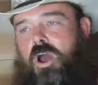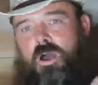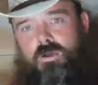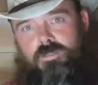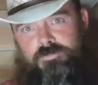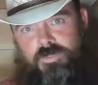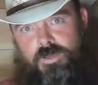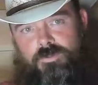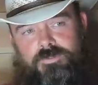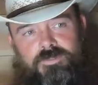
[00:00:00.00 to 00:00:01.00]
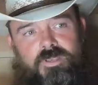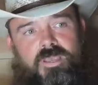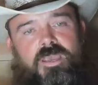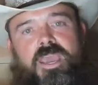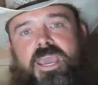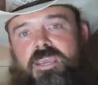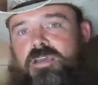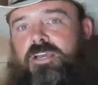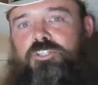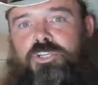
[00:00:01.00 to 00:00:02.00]
all of those
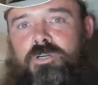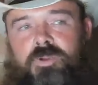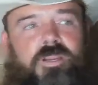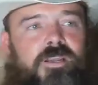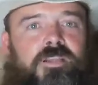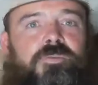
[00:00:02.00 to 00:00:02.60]
AI generated.